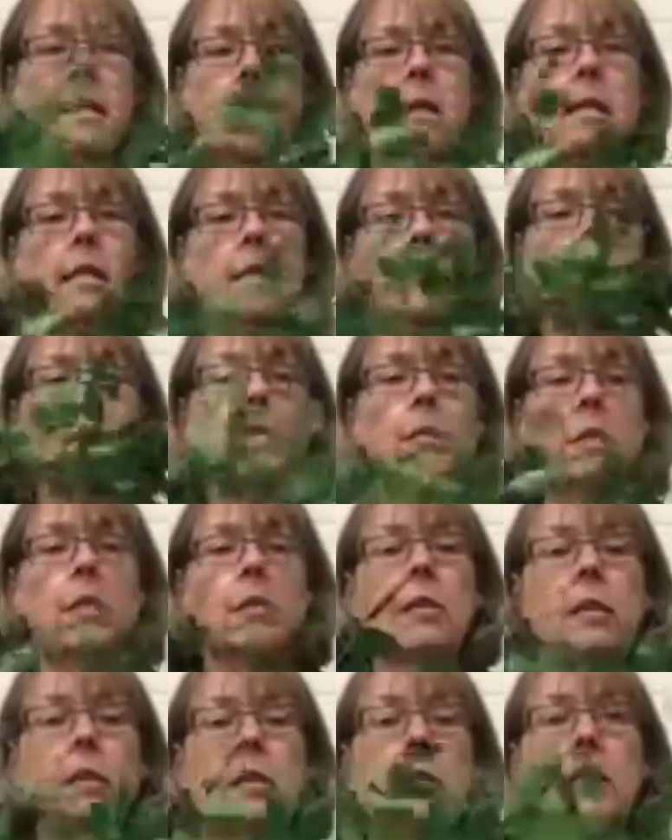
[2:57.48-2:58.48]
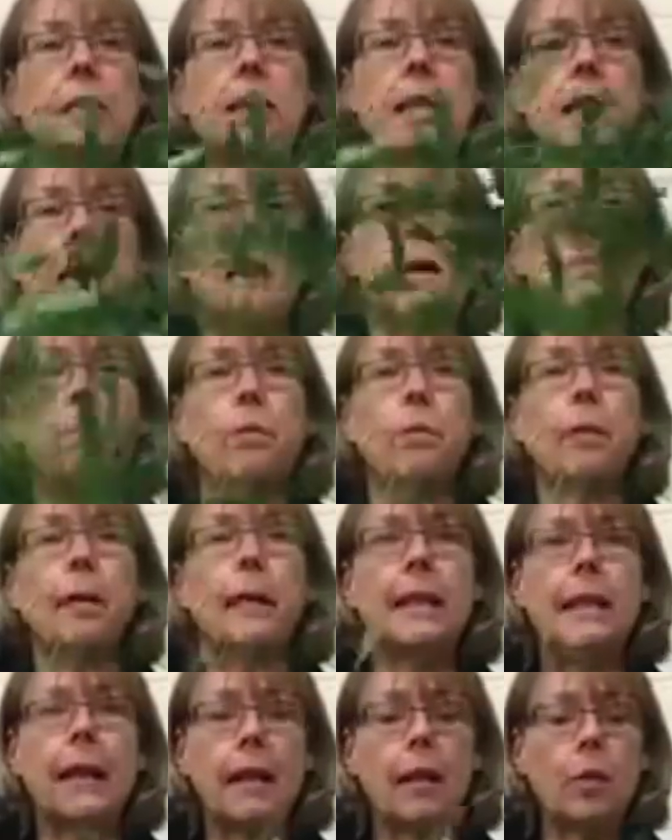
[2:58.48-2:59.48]
So as you can see, I'm
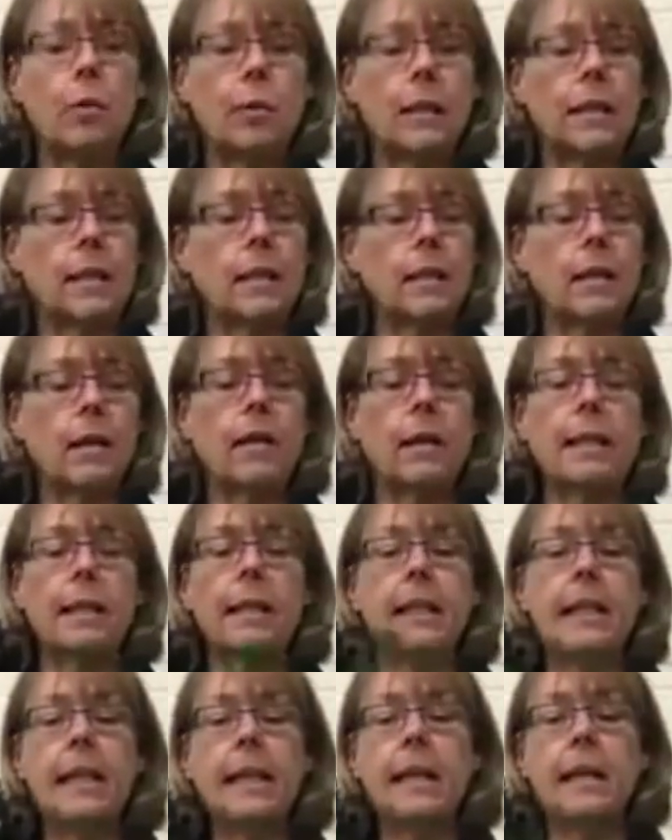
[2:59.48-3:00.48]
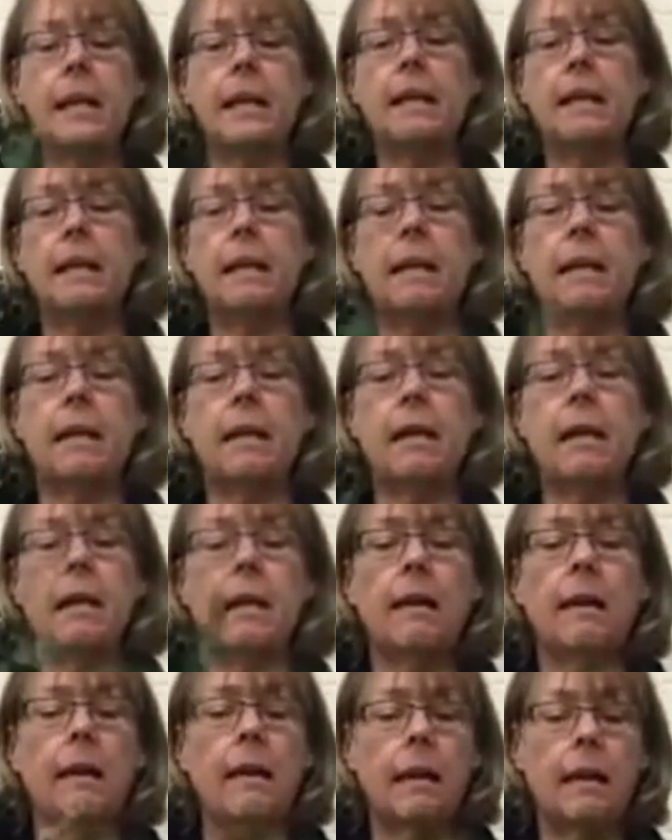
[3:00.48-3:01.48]
pulling that quite tightly
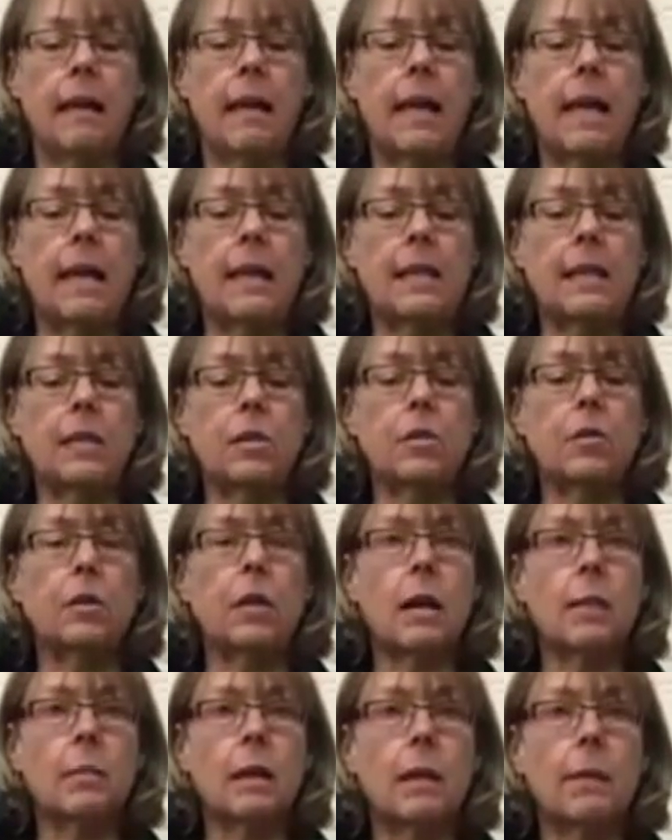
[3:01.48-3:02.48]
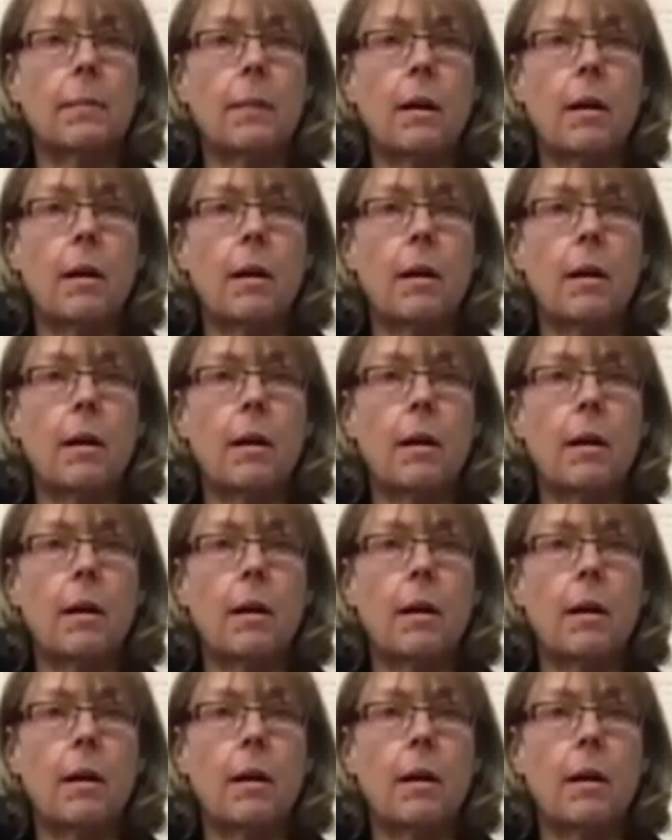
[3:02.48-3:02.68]
and it's not coming